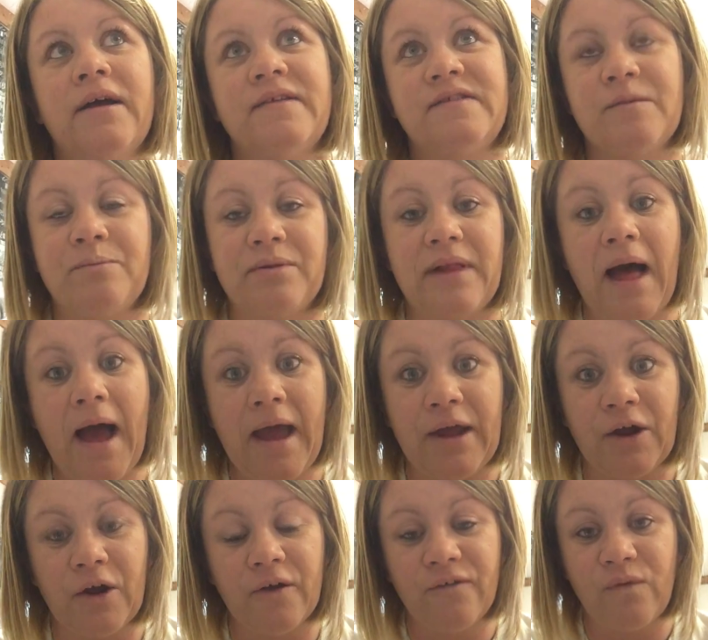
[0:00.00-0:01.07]

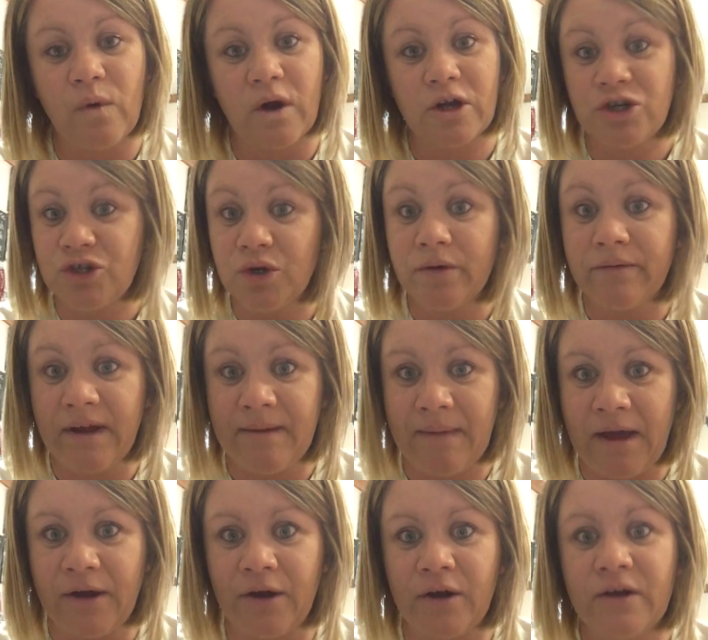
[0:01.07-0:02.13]
supplier for jewelry
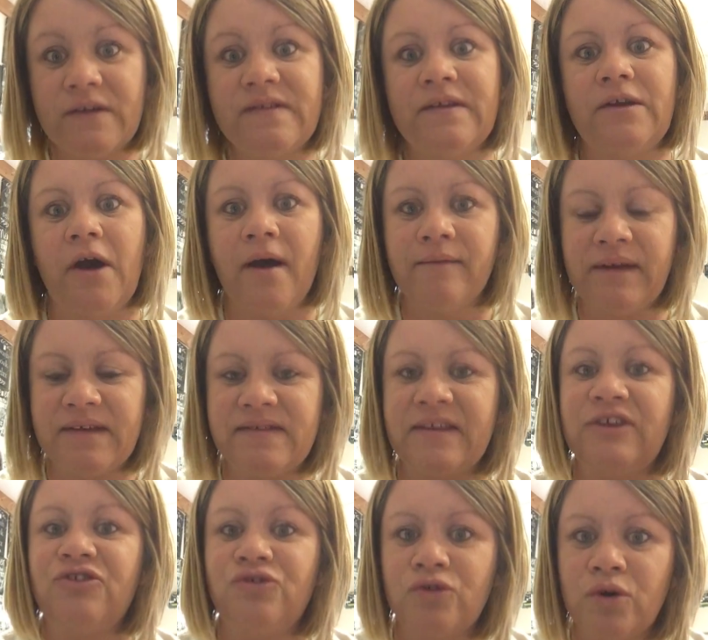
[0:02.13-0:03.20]
makers, then
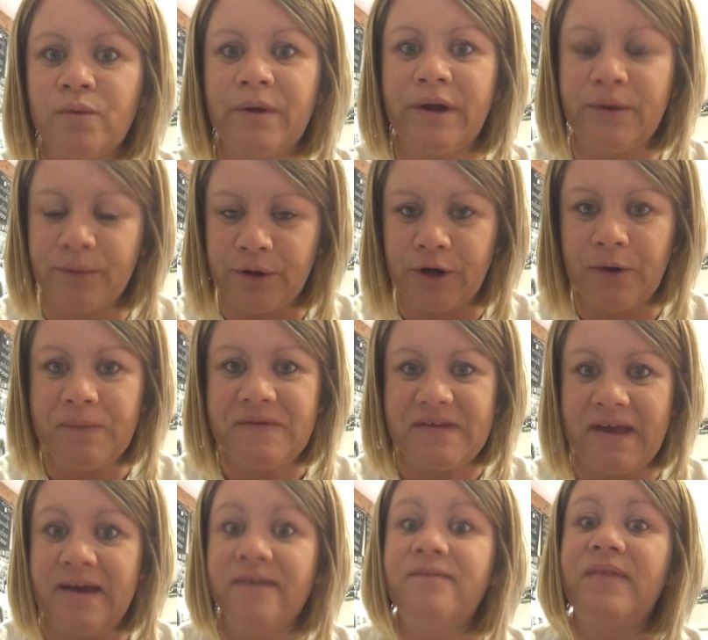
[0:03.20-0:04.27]
obviously jewelry groups,
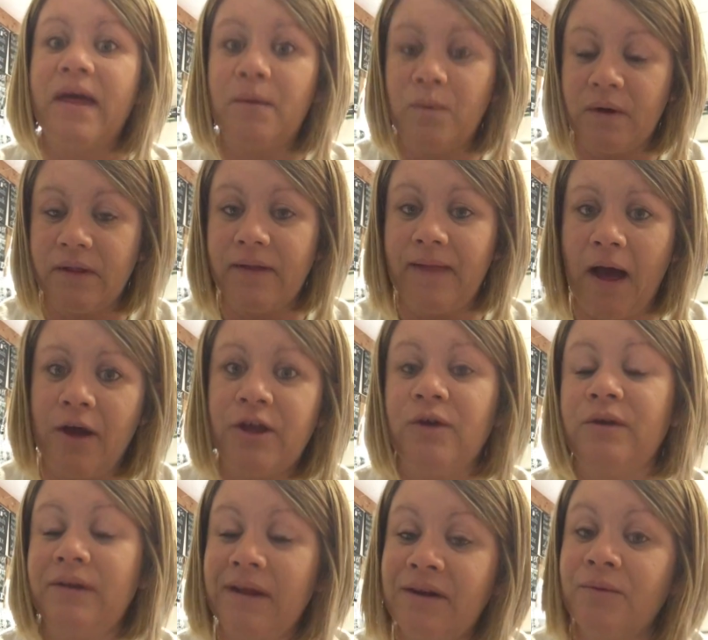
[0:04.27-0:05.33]
if they will allow you,
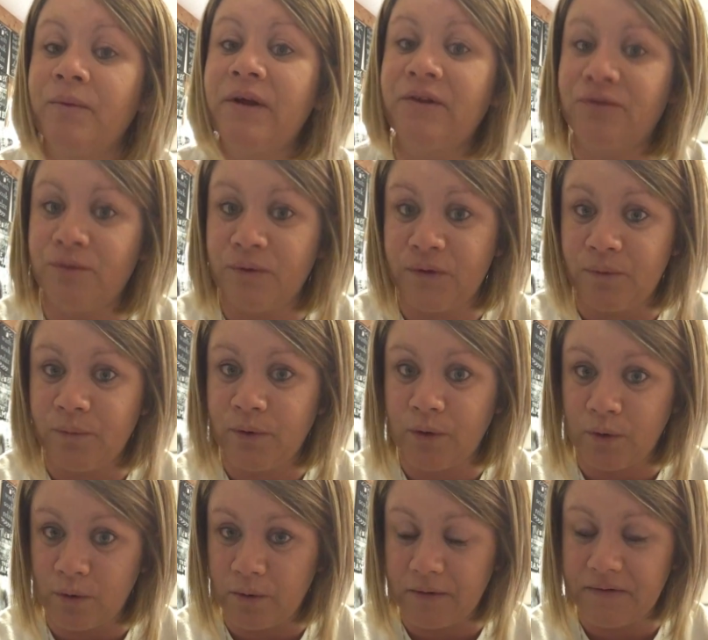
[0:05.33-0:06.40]
you need to read through the
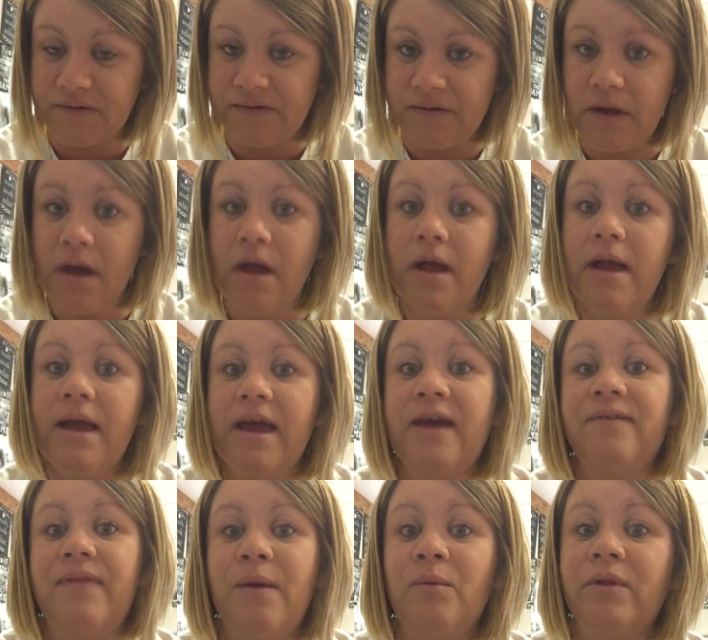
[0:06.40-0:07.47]
rules.
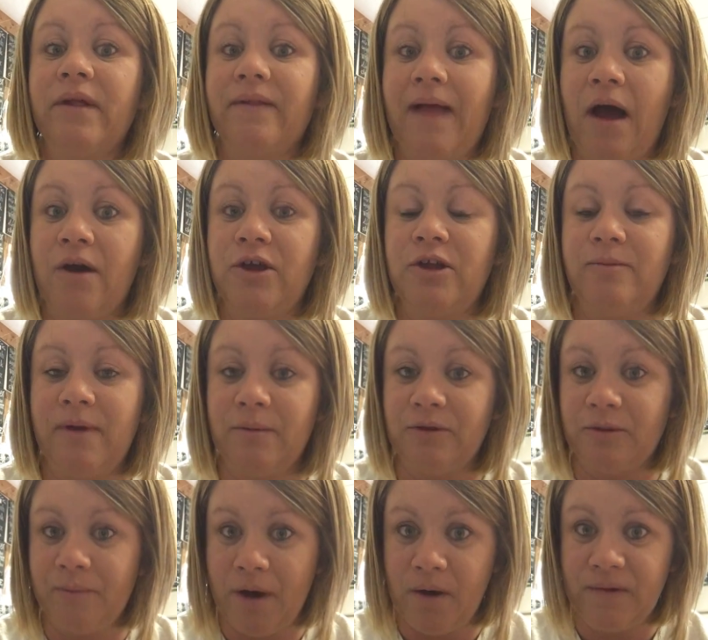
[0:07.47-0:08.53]
If they will allow you to be able
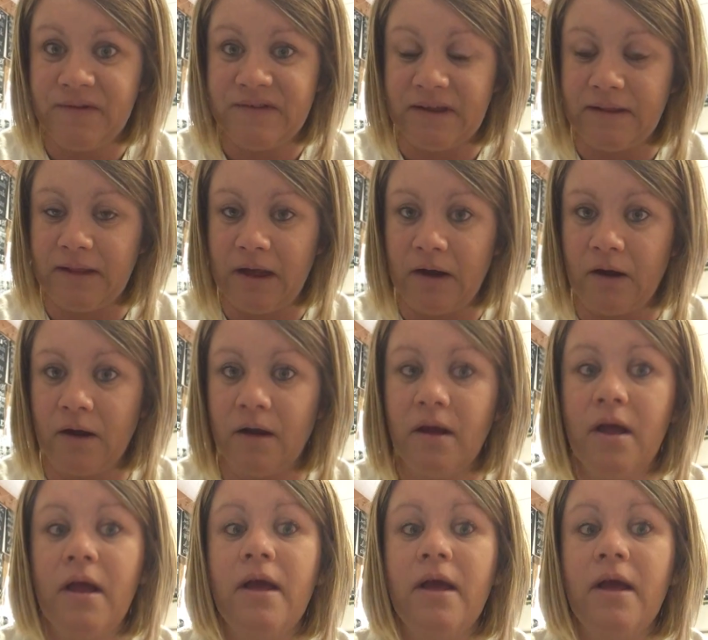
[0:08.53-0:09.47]
to post in there,